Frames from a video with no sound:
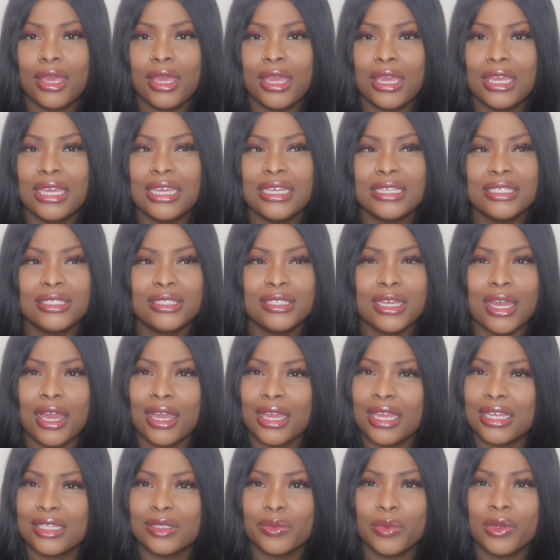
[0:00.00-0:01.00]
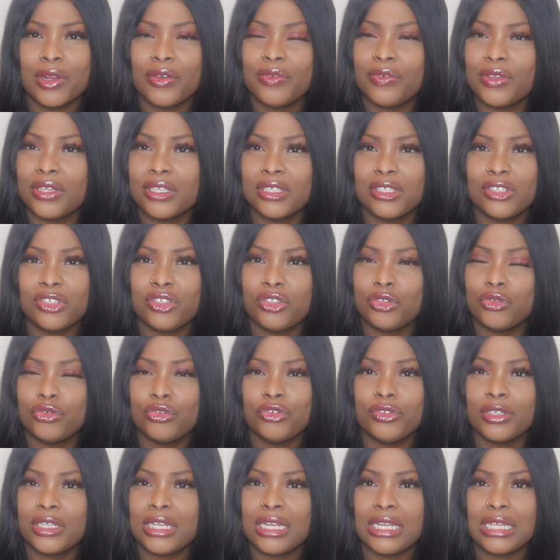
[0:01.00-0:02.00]
he's, I guess, one of his
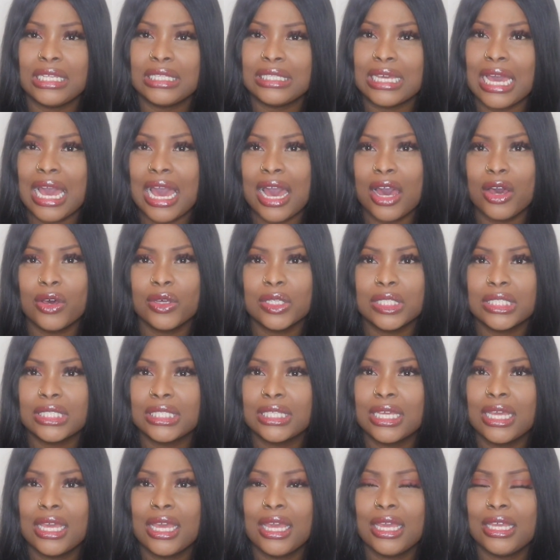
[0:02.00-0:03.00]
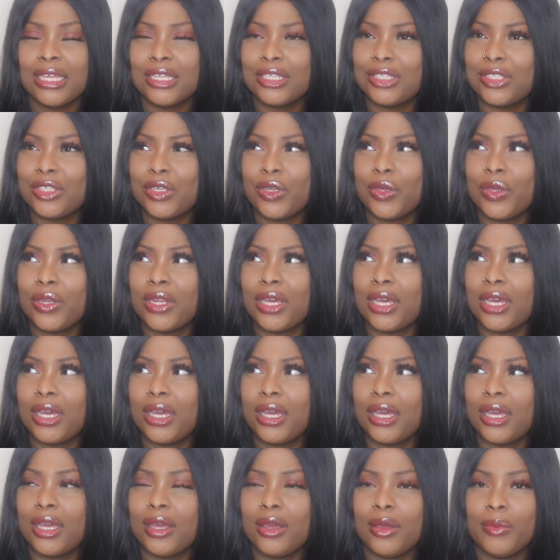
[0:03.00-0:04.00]
children in his house is doing
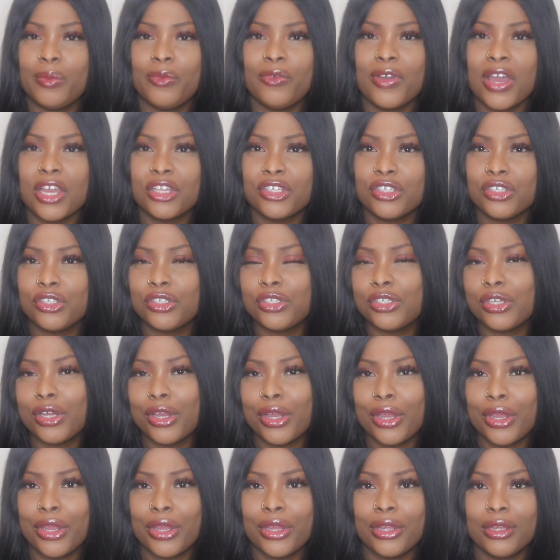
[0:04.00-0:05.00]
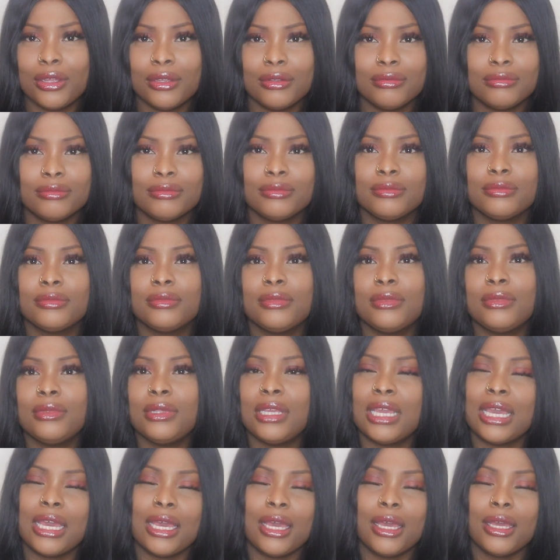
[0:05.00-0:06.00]
a fashion show.
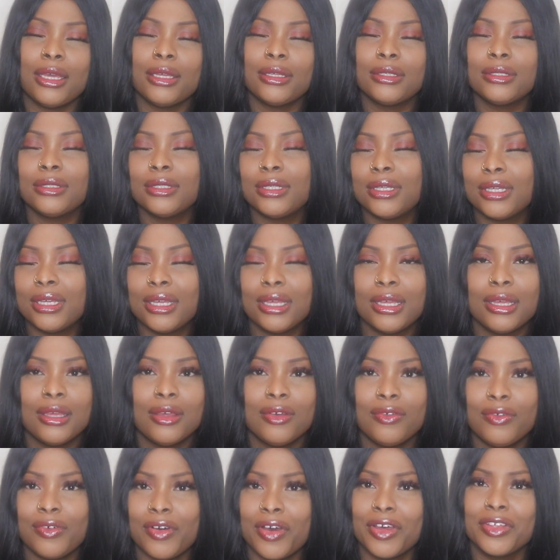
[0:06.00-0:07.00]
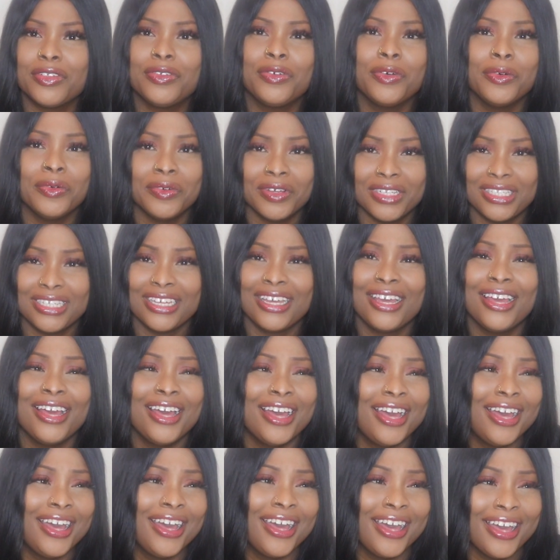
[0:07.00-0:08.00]
Yeah, fast forward.
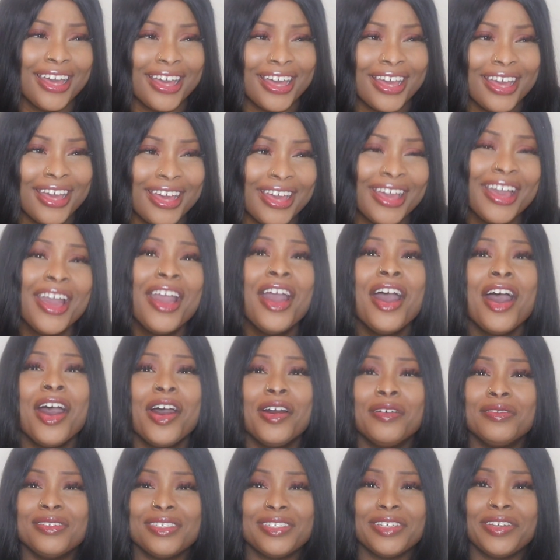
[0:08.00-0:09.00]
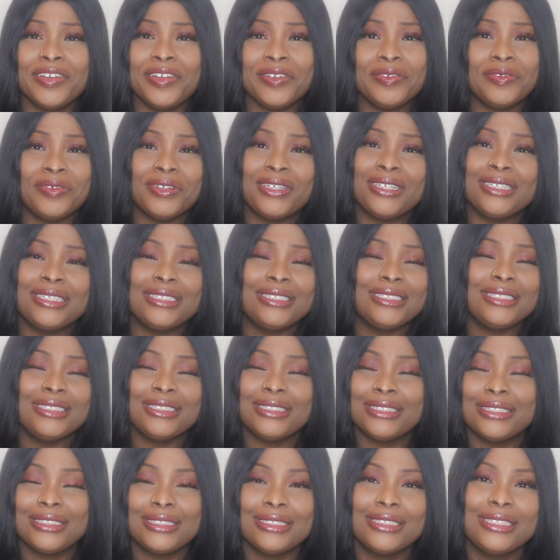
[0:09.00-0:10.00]
I'm sorry,
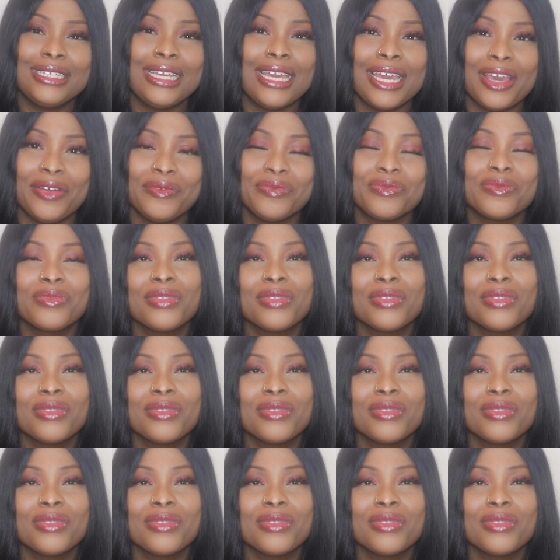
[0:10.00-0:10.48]
but yeah.